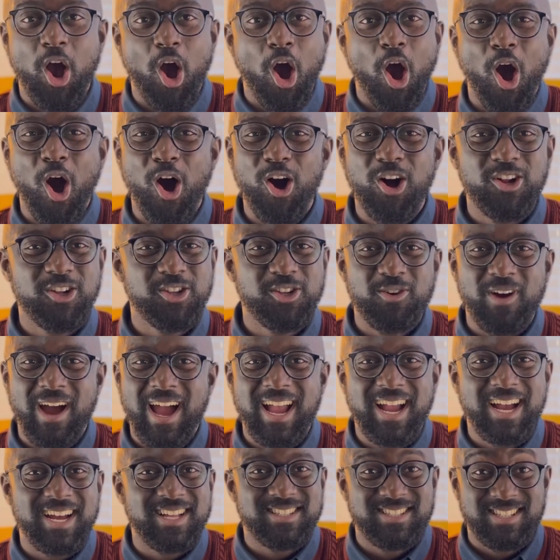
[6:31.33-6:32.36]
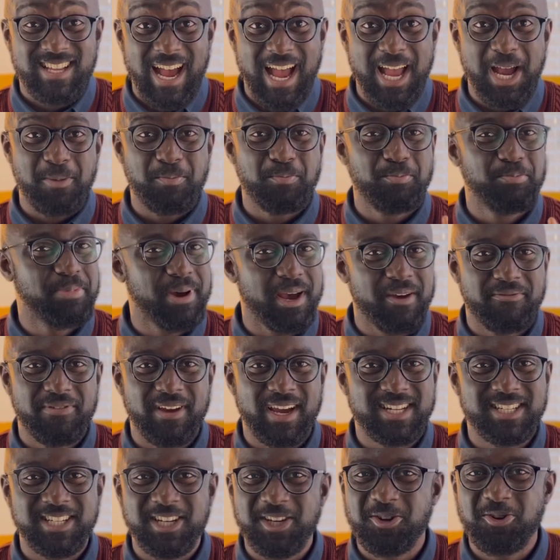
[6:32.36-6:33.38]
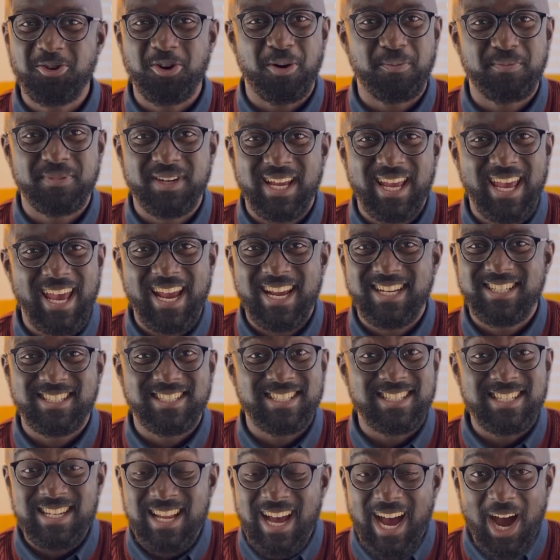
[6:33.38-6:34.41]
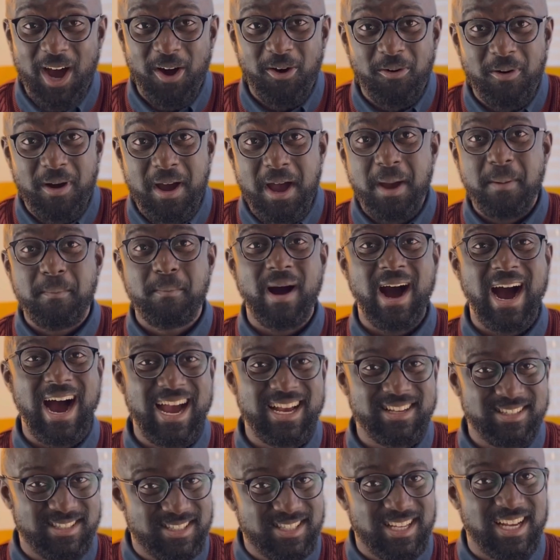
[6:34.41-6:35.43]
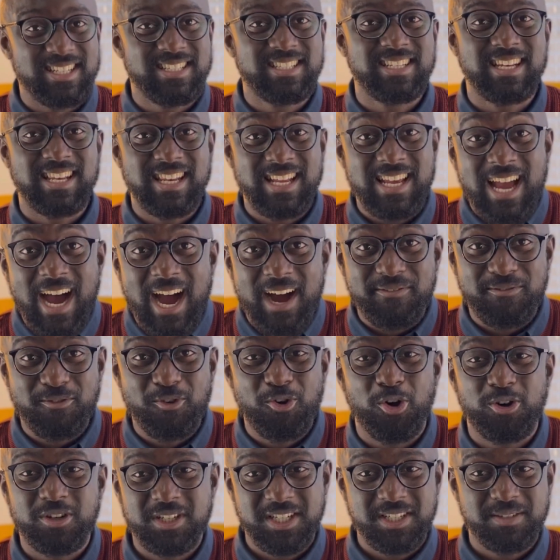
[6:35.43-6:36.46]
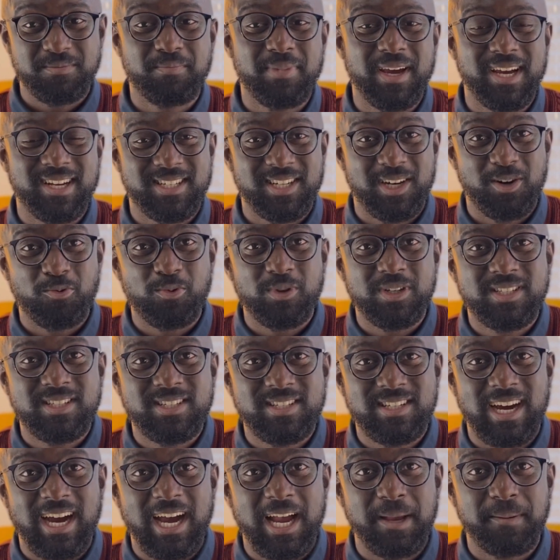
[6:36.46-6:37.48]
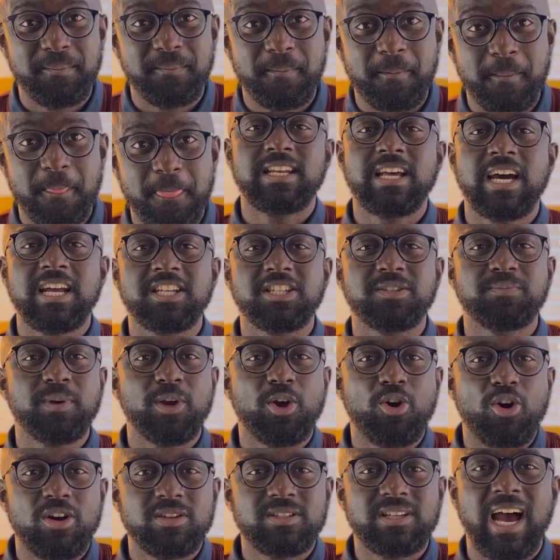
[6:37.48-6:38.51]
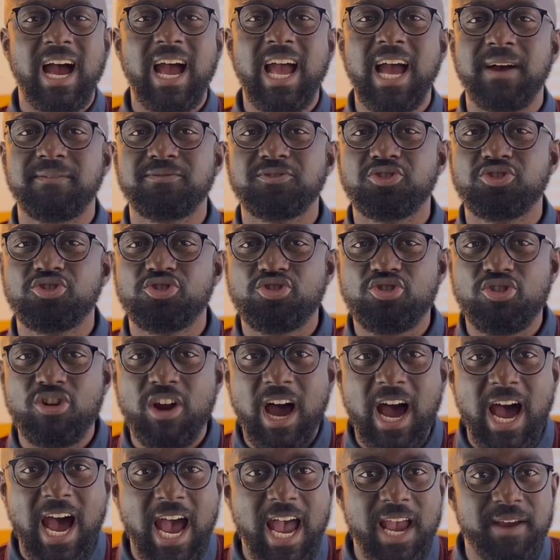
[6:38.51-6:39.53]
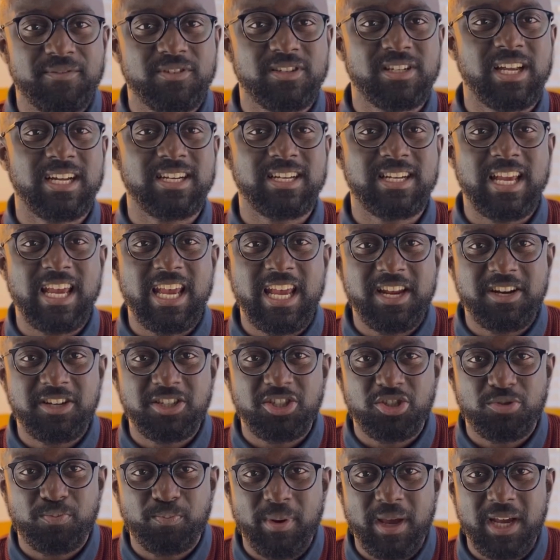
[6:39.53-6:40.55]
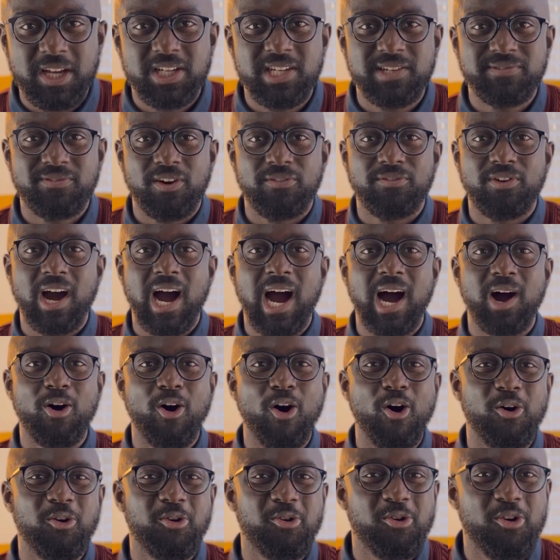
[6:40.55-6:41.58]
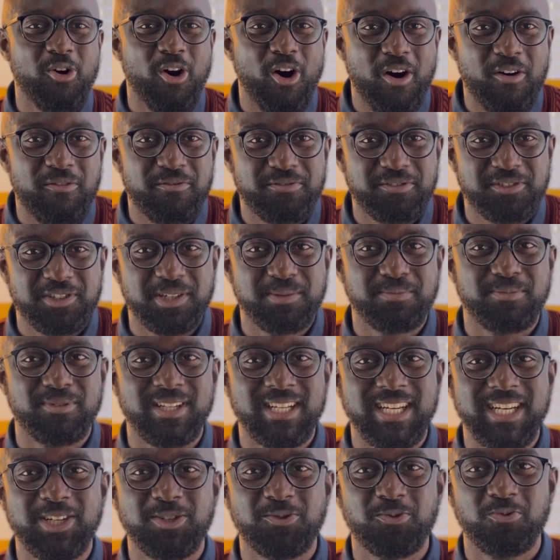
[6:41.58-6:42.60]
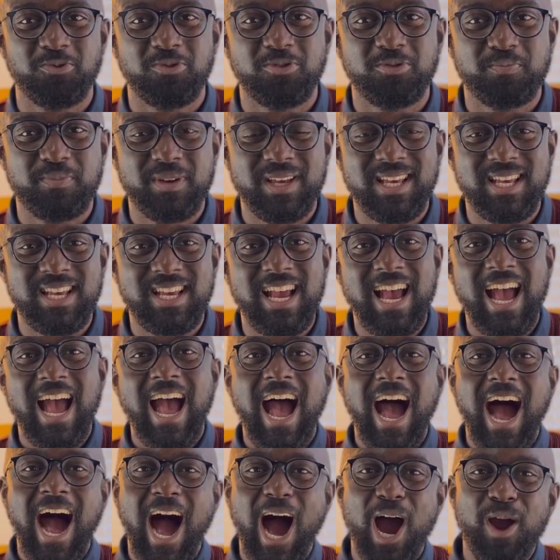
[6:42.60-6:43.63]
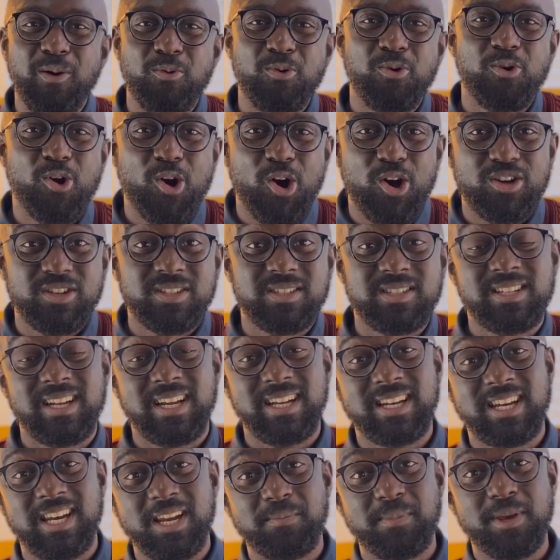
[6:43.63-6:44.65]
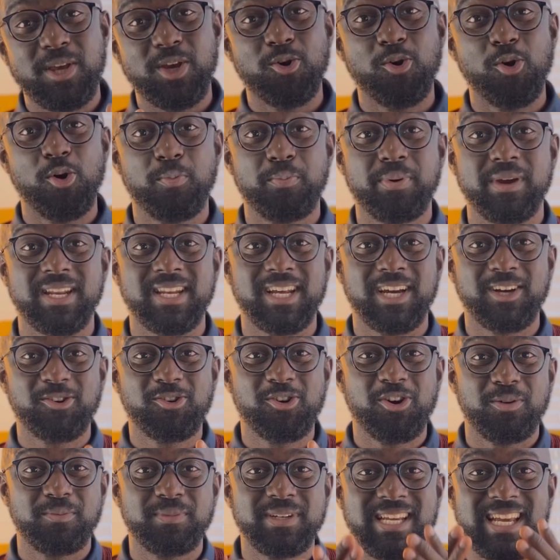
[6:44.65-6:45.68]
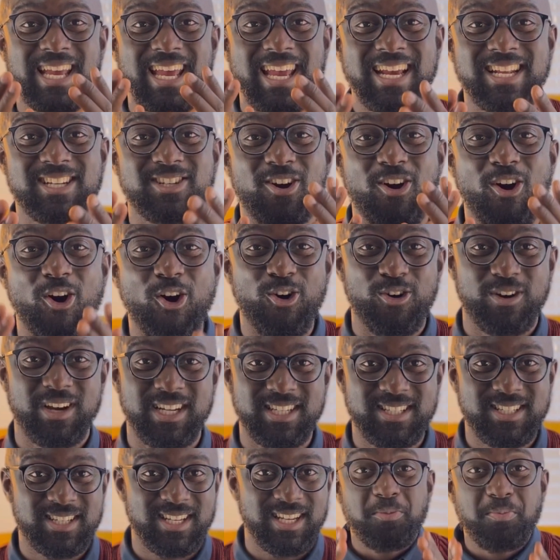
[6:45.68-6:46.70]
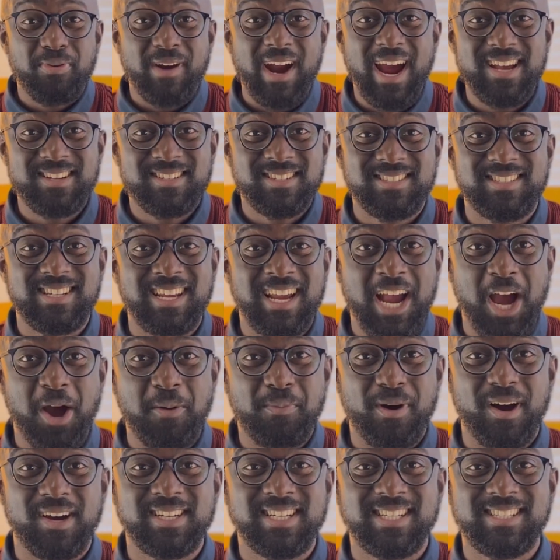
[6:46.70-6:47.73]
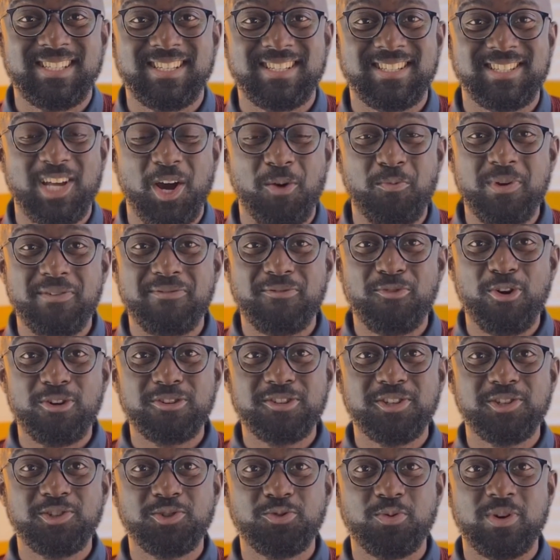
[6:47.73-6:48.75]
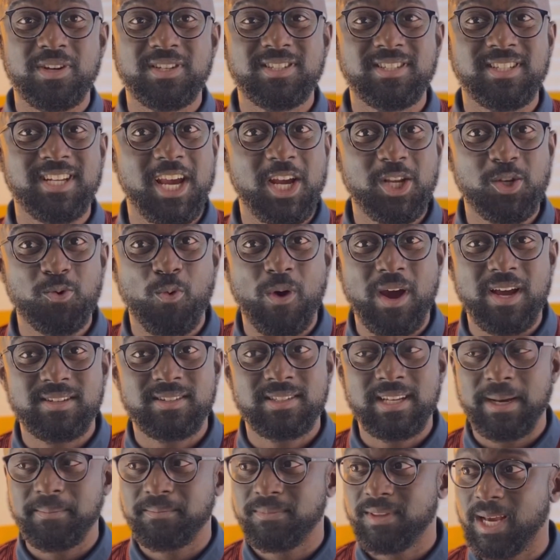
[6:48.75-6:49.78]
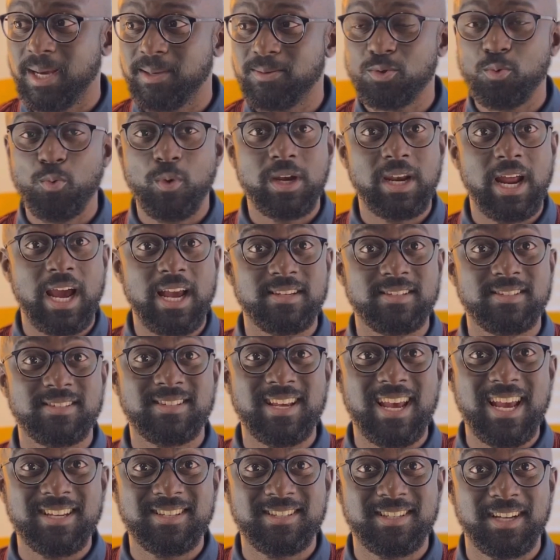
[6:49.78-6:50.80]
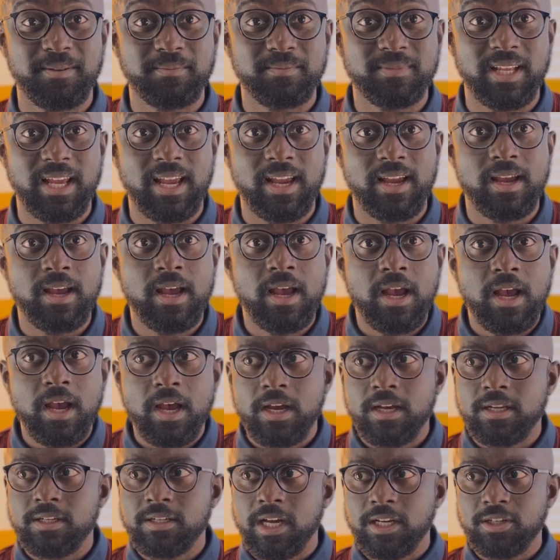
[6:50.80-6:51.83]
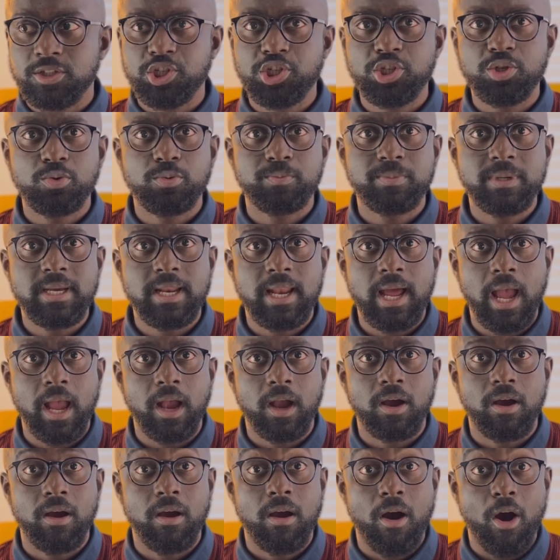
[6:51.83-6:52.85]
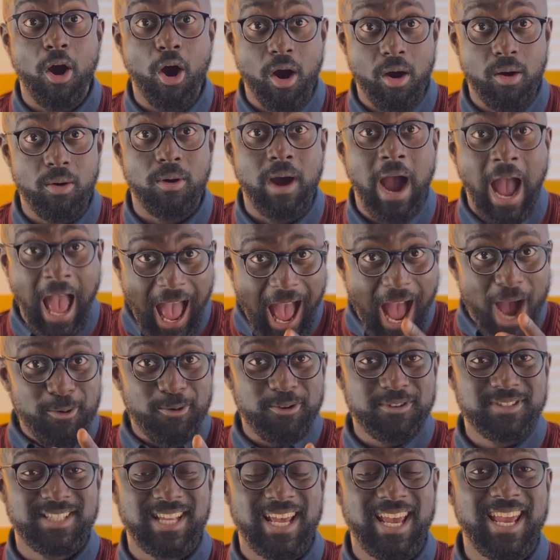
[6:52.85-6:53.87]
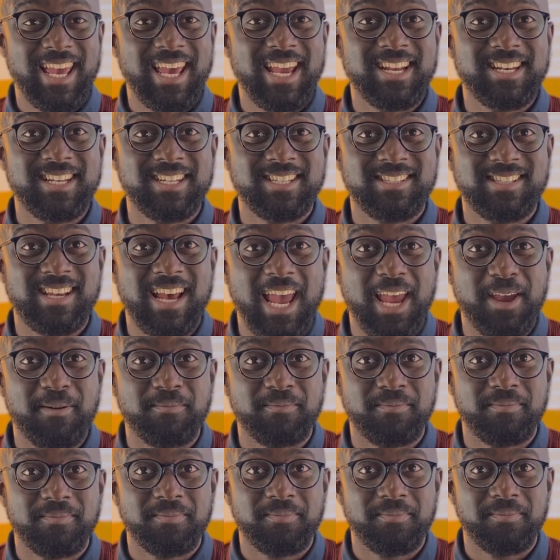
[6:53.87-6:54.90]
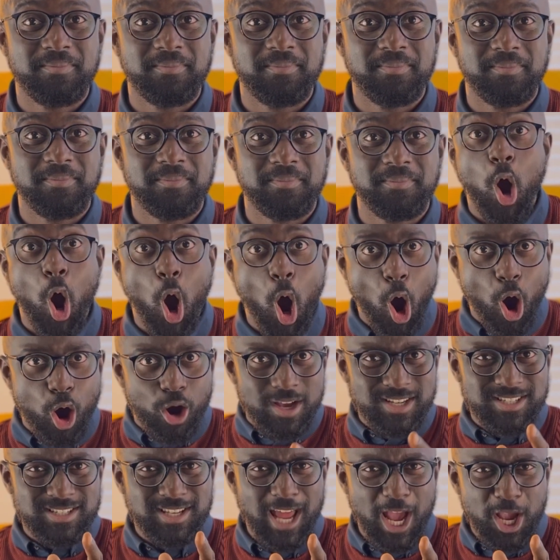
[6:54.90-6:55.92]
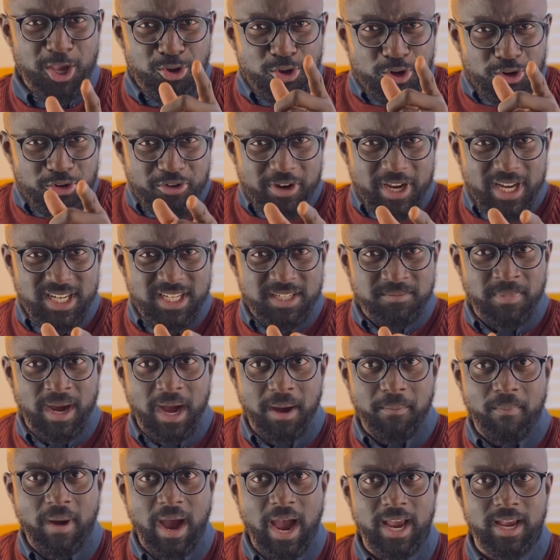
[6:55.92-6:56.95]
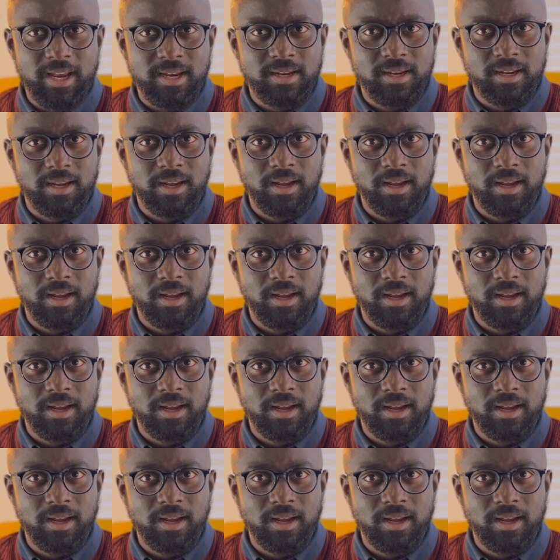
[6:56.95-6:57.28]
Although I can't say I am perfect in communicating now, but I certainly have gotten better with time. That is because I have strived that irrespective of how uncomfortable it will be, I will constantly be open and communicate honestly. The surprising thing about this is that we've gotten to a stage where sometimes when I say something, then she'll be like, oh, I was thinking the same. Or it's like you're reading my mind.